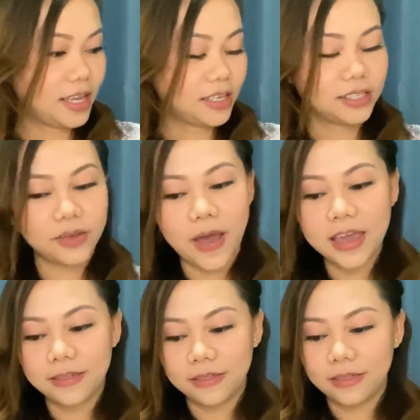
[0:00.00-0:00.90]
So
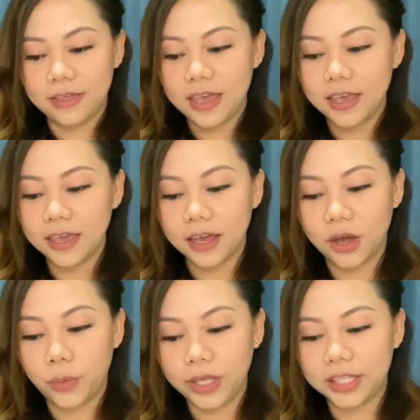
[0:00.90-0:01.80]
I think
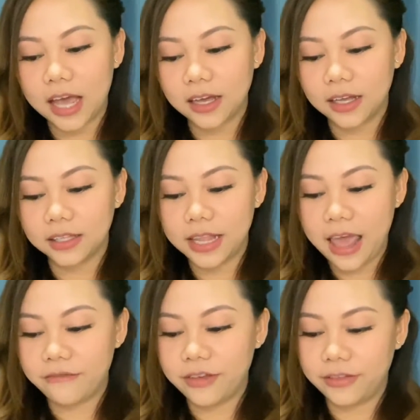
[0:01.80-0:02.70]
we tackled
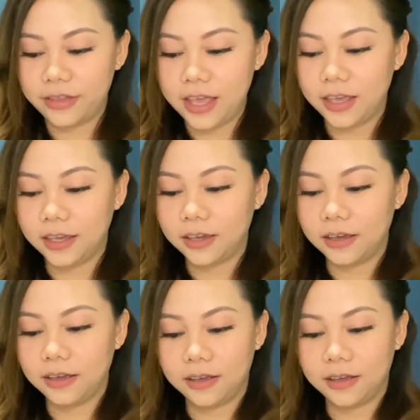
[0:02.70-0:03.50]
everything.